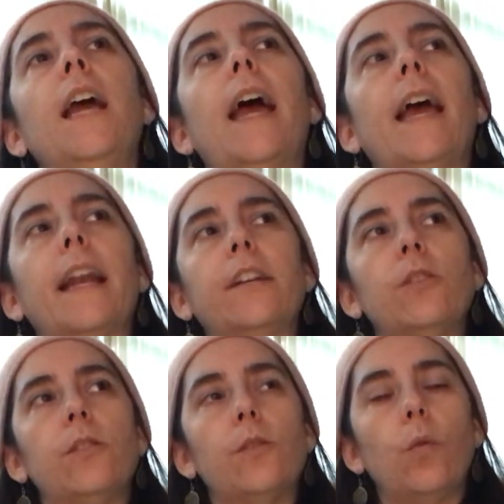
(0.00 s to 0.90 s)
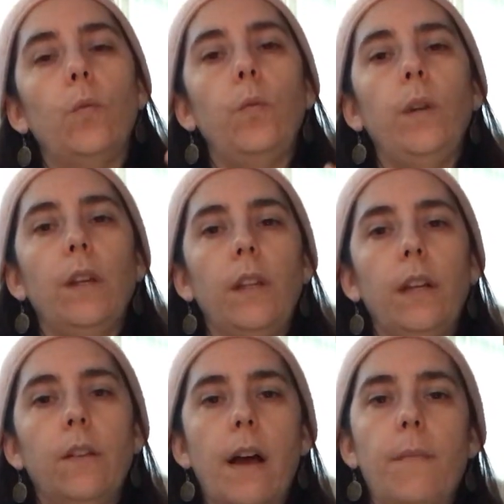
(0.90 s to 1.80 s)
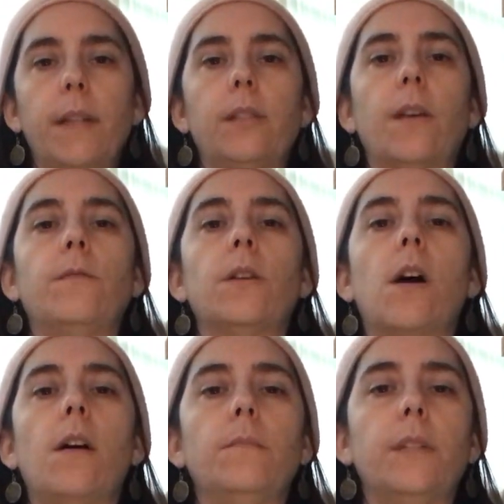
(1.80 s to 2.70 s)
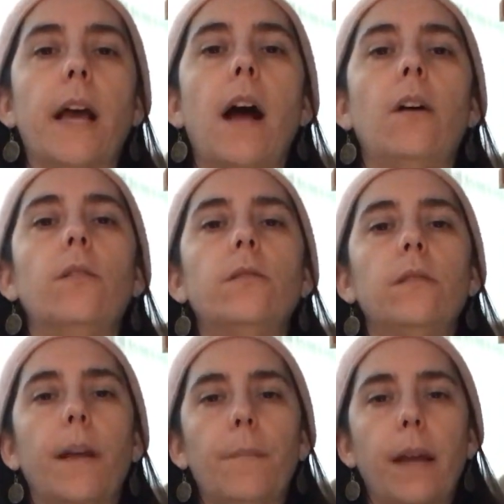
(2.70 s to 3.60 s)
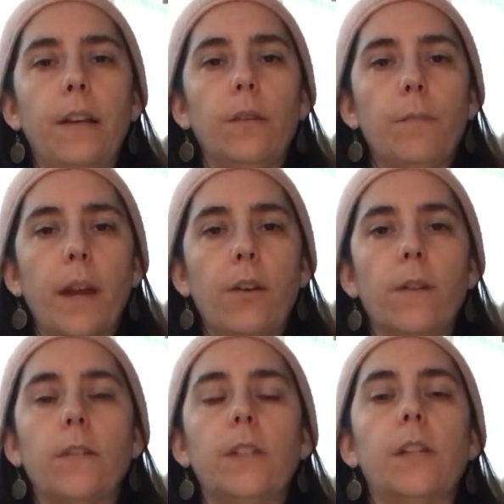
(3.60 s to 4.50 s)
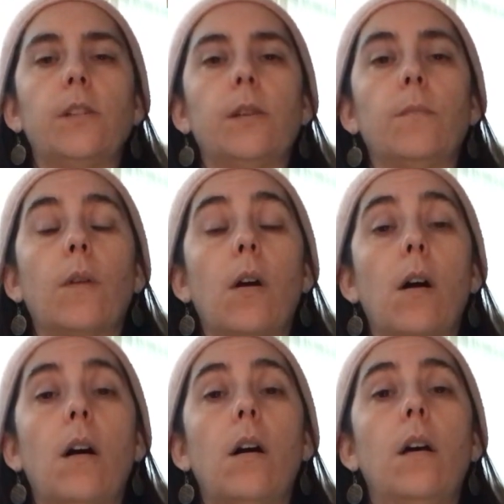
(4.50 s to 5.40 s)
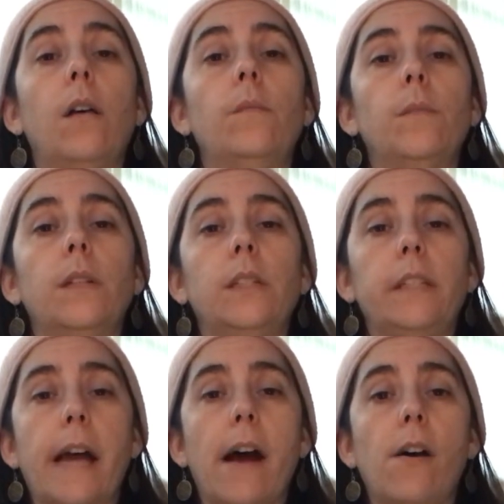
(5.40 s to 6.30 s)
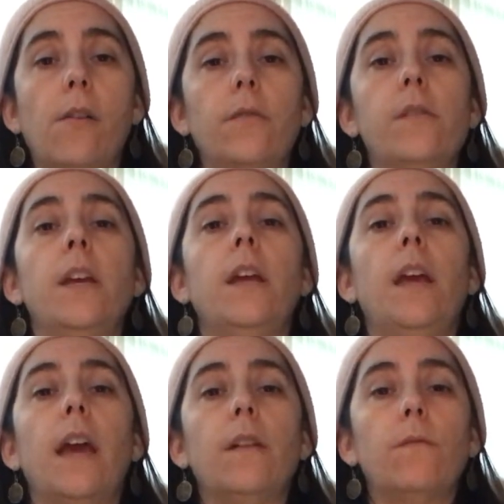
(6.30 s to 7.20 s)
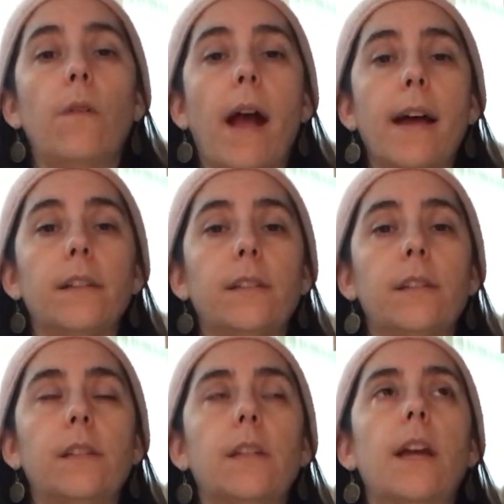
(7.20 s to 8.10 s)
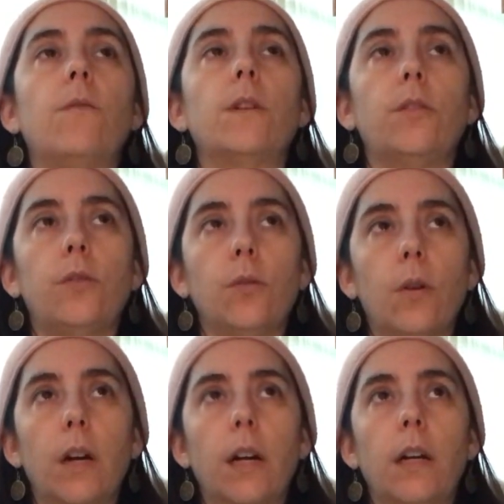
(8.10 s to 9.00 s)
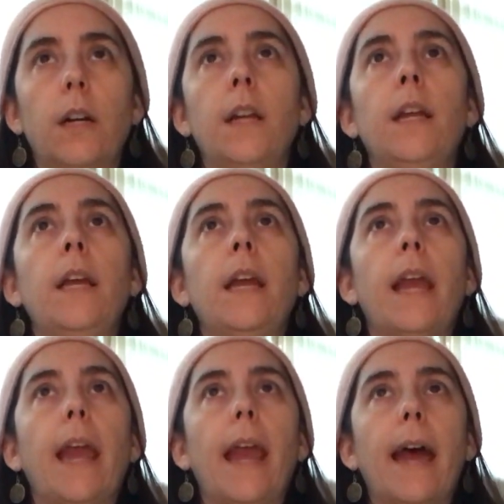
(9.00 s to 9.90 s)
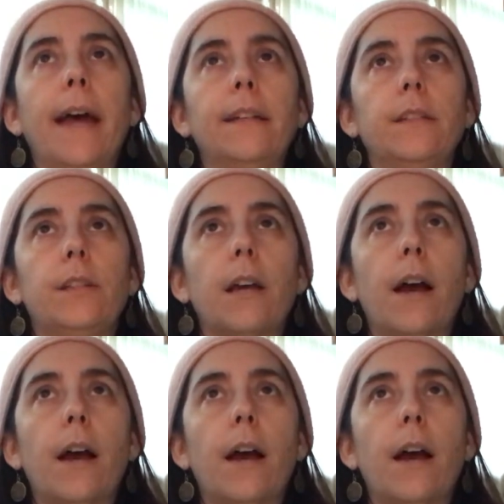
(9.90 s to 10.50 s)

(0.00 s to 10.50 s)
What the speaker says: and I just really allow myself to calm down, let my nervous system calm down and rest and restore. And